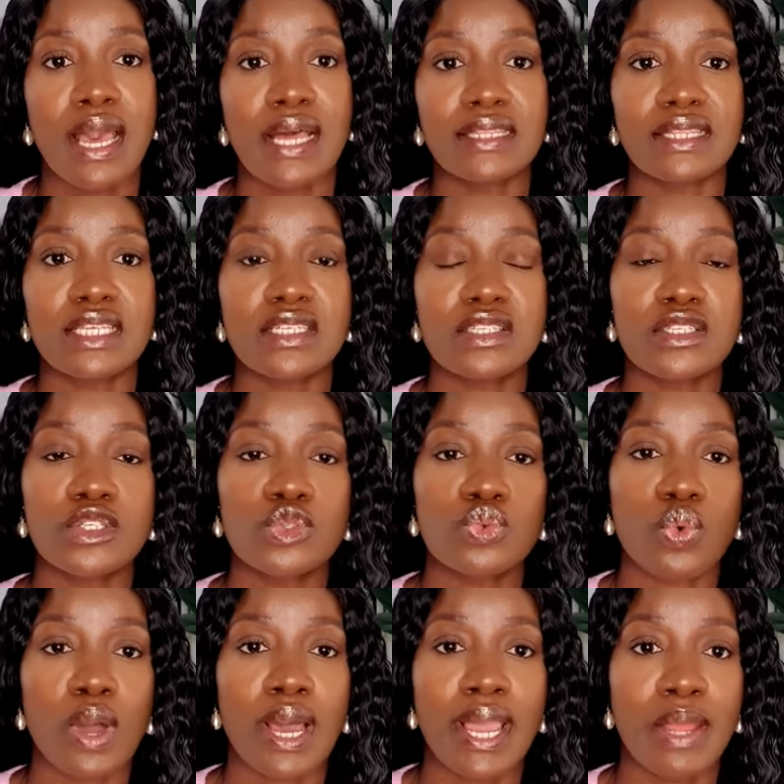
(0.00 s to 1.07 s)
And this is
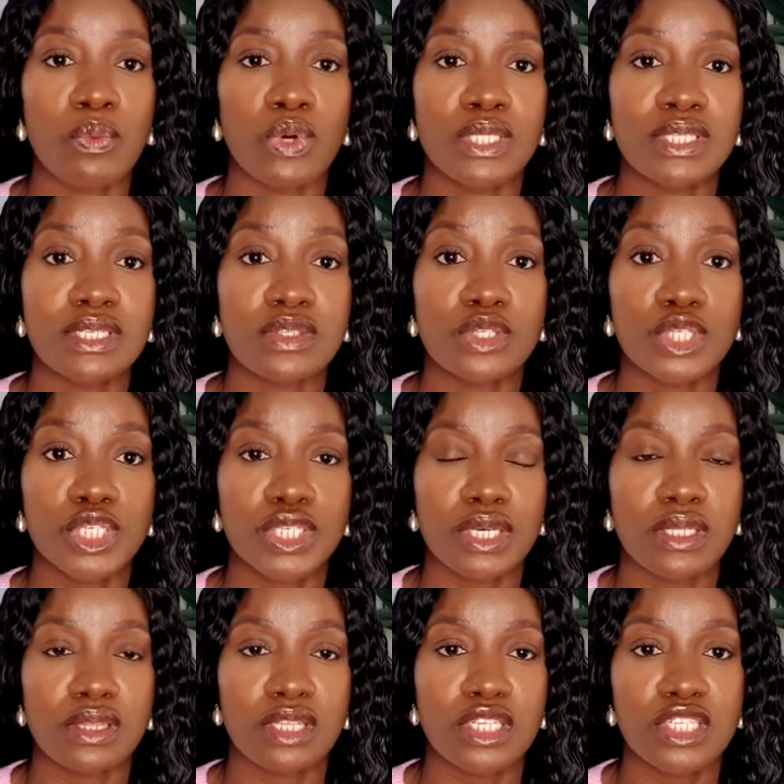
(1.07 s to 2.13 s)
why I wanted to
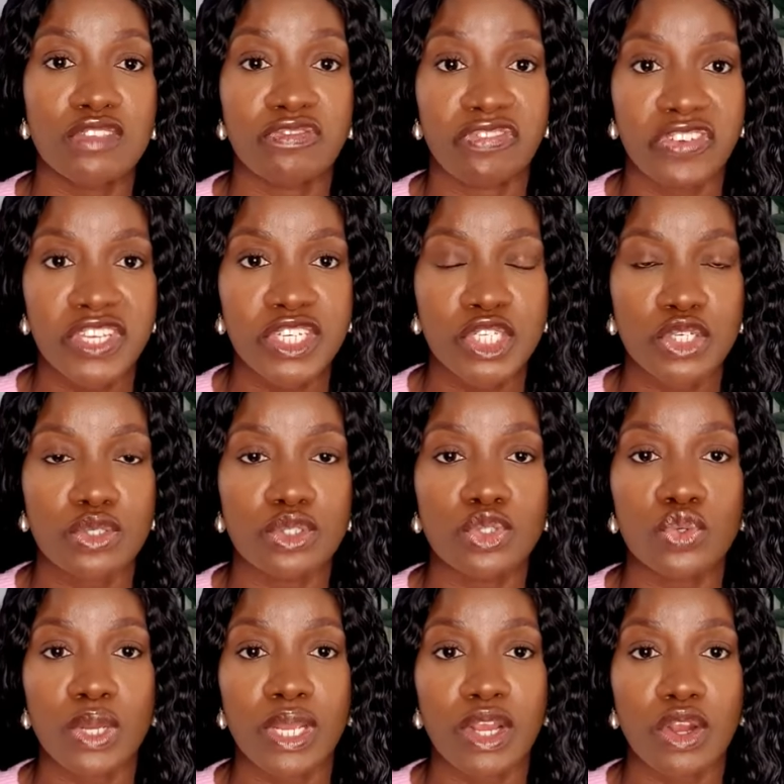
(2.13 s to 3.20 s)
share this video
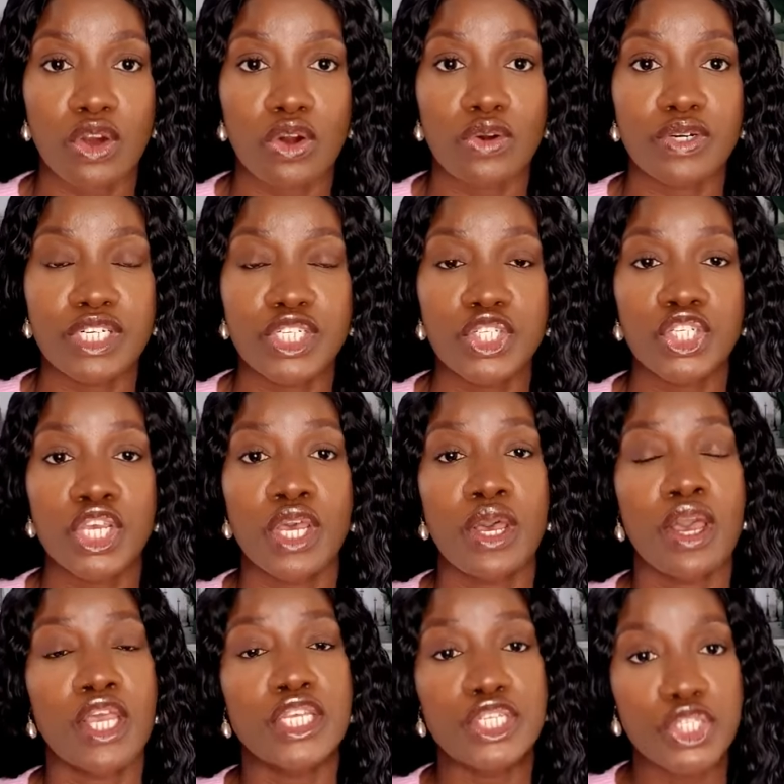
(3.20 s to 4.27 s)
to encourage
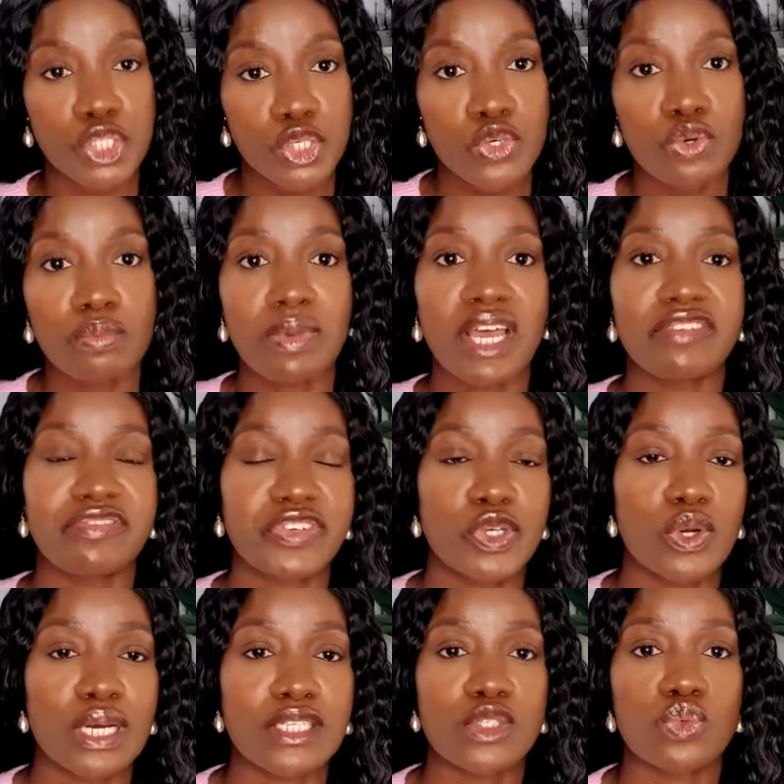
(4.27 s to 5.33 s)
you, my
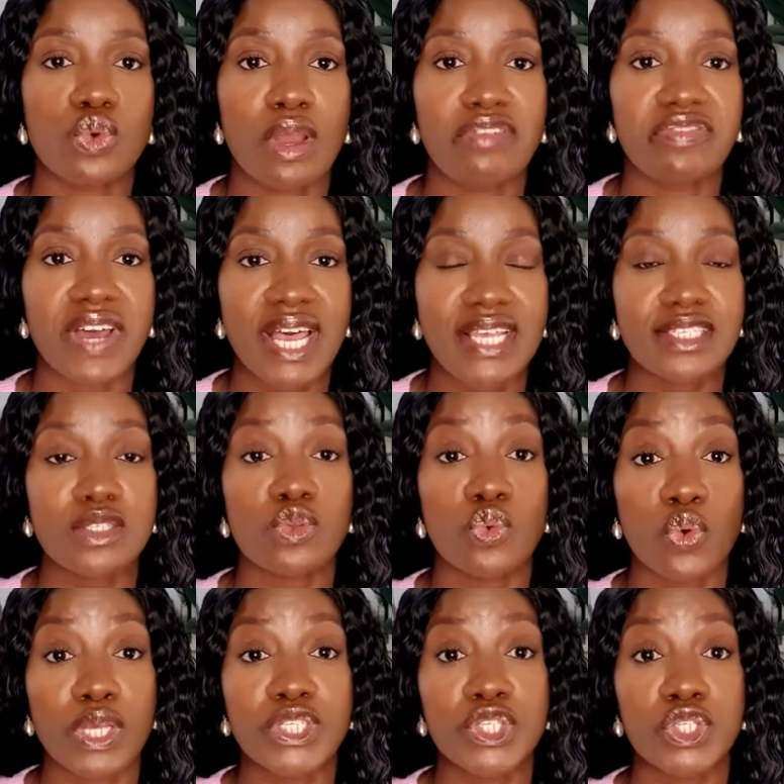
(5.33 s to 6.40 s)
viewers, who have asked
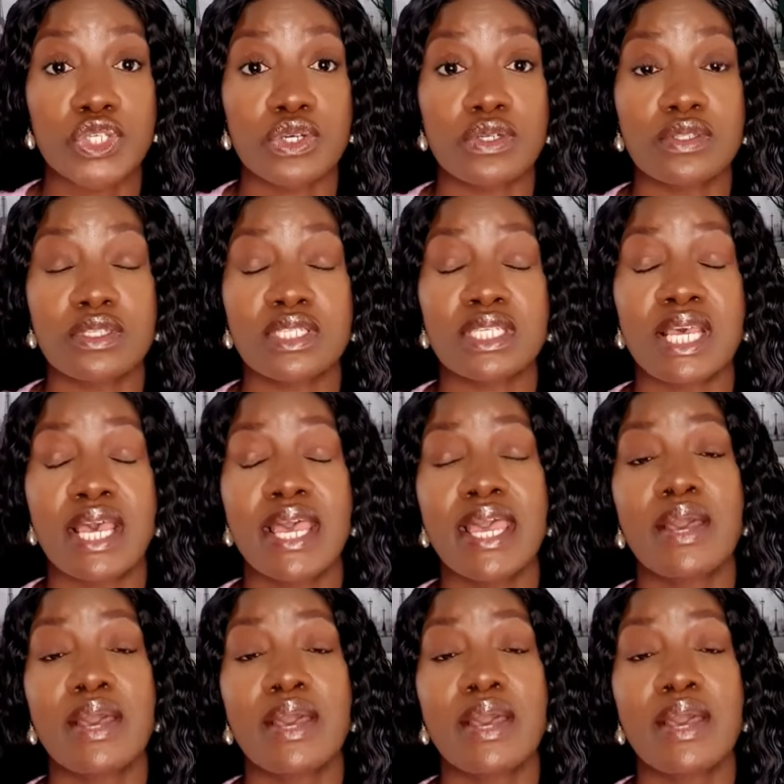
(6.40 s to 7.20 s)
questions